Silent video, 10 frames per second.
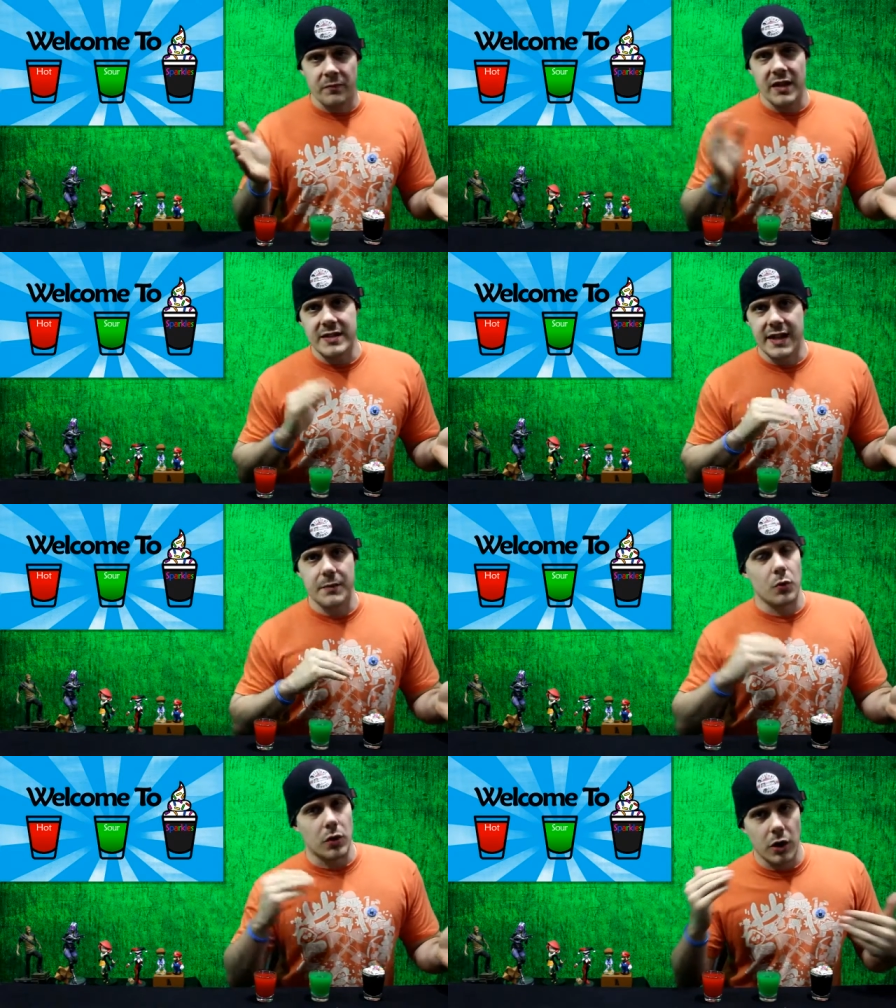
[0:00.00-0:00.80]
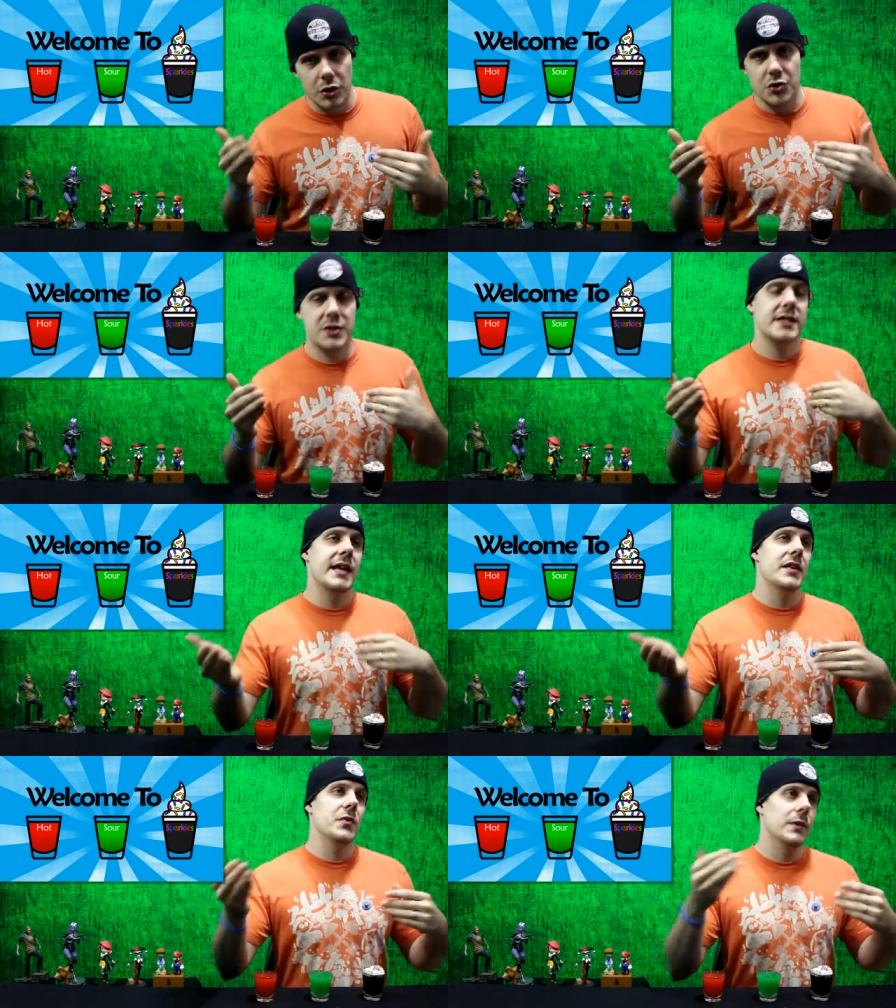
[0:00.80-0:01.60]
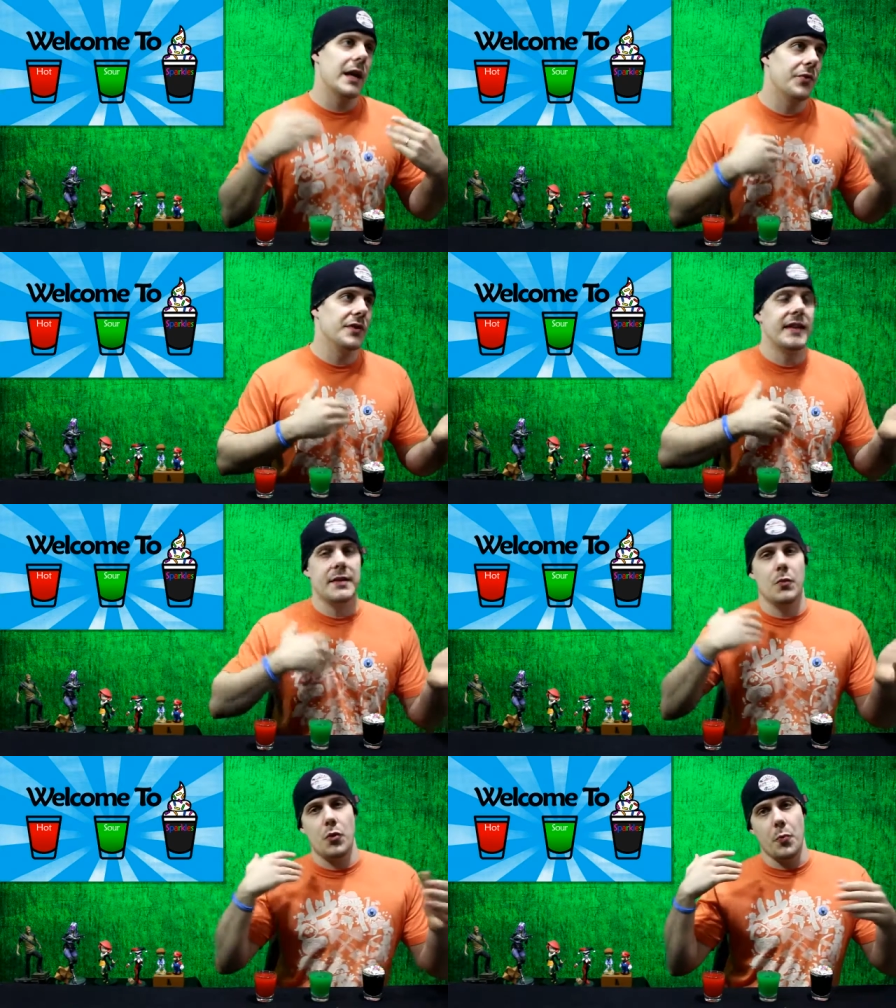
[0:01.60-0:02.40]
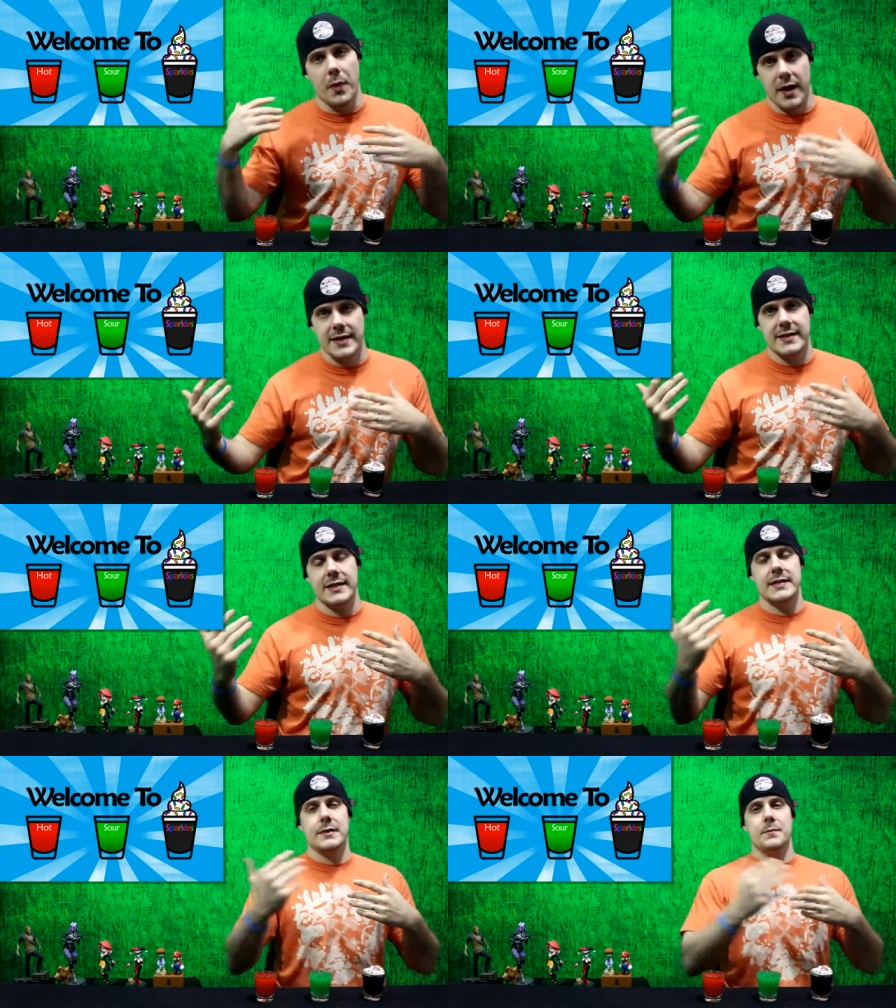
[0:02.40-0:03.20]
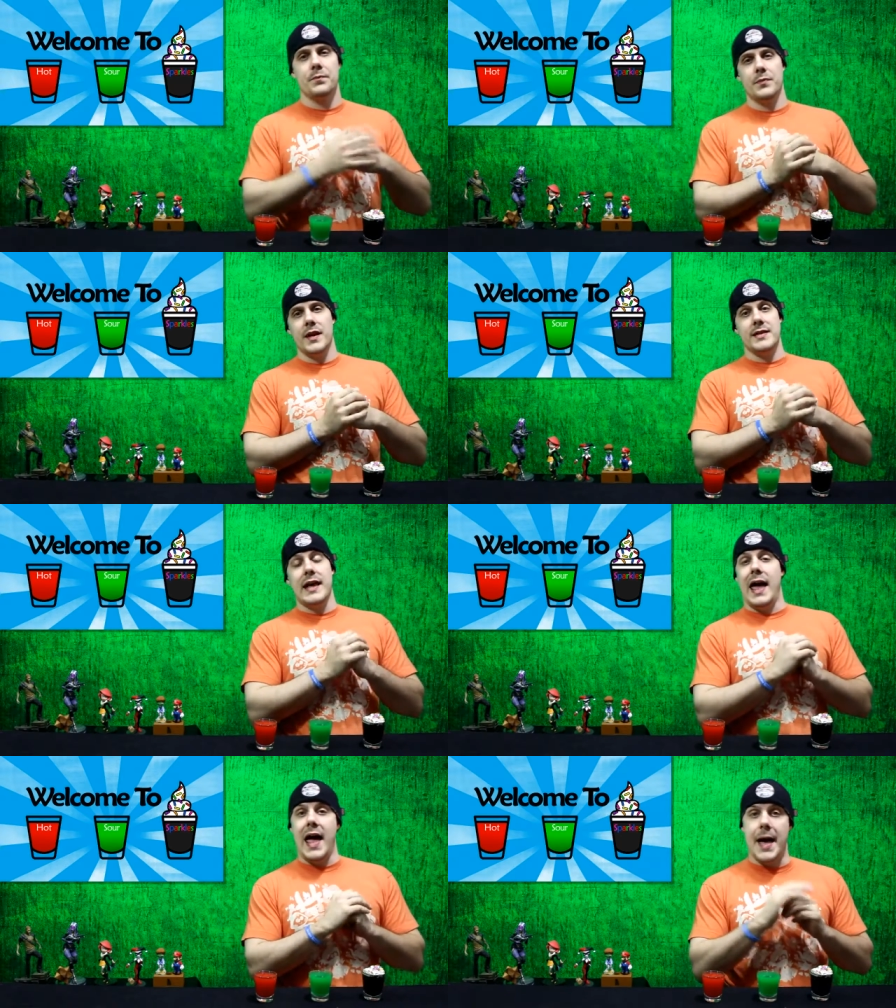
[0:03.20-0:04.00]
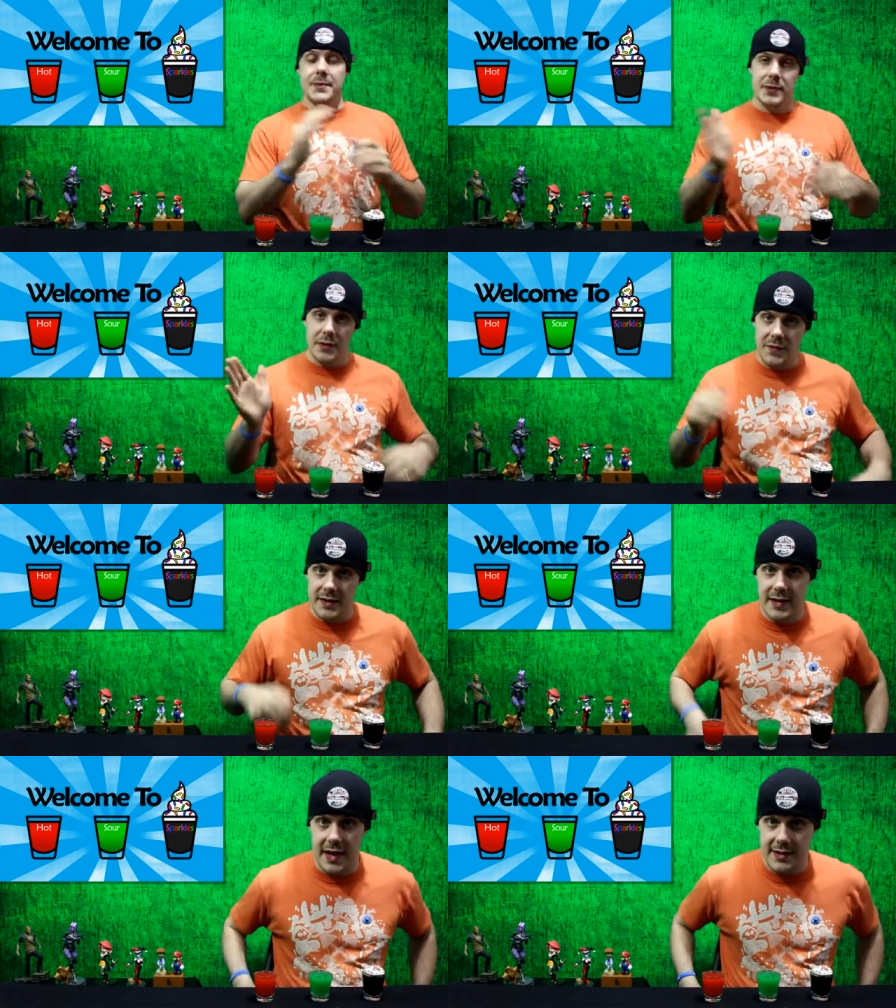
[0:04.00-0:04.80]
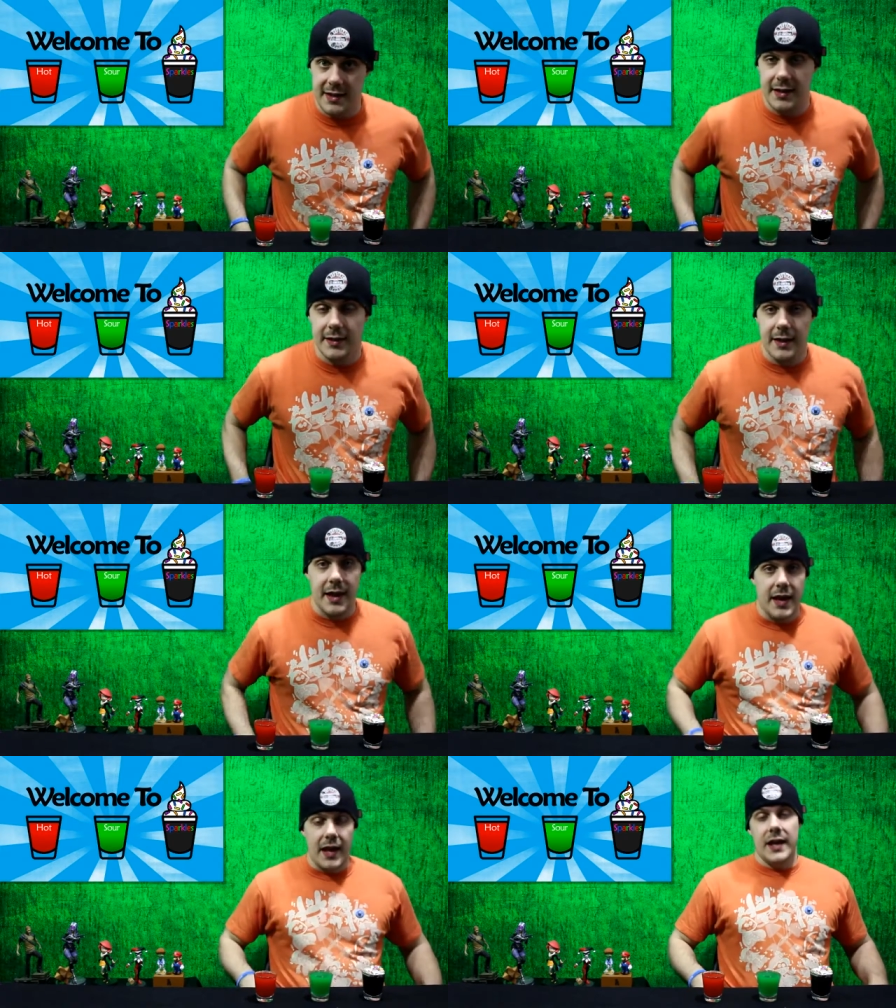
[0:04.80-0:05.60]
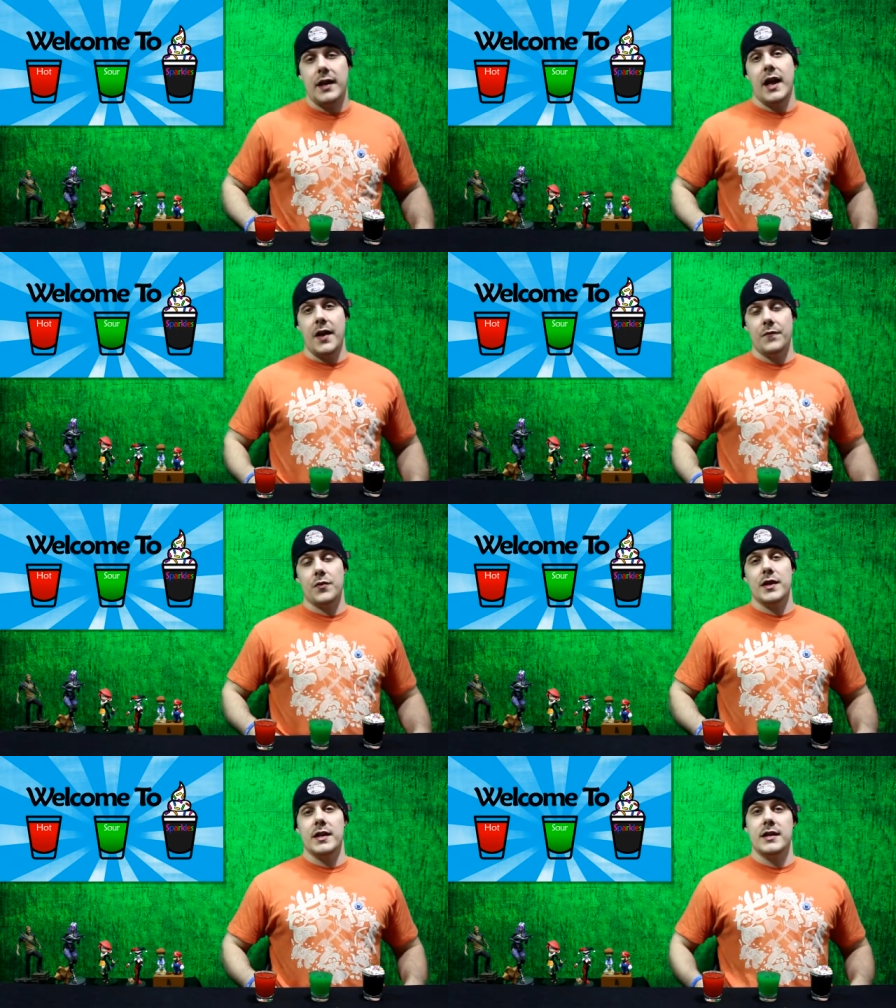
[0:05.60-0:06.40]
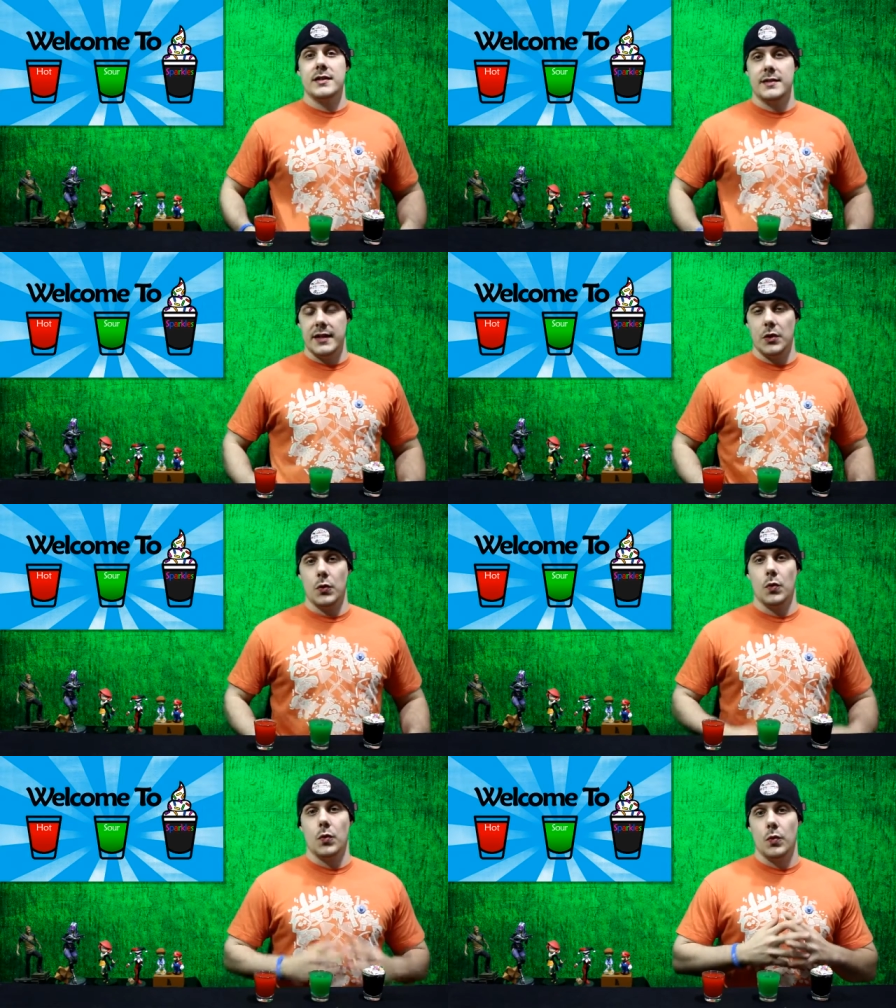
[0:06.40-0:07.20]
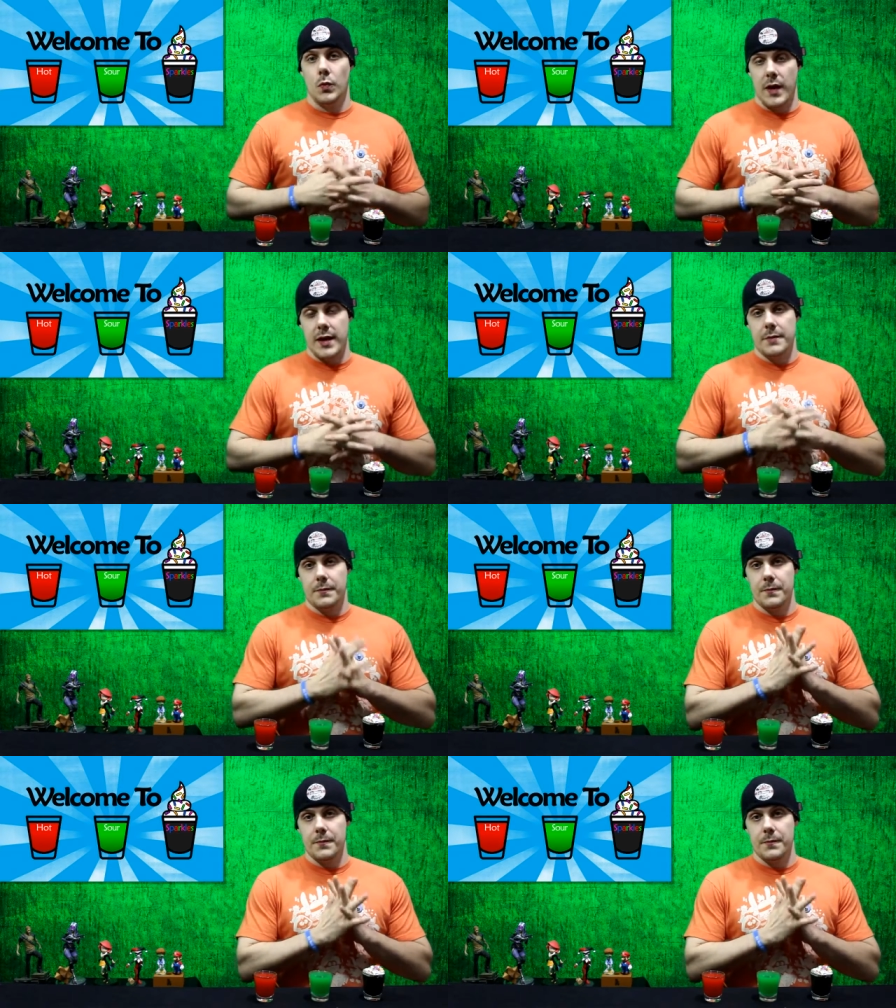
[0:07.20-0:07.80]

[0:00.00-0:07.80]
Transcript: He's added more archeries, he's added new levels, he's added new bosses. It's absolutely fantastic in every single way.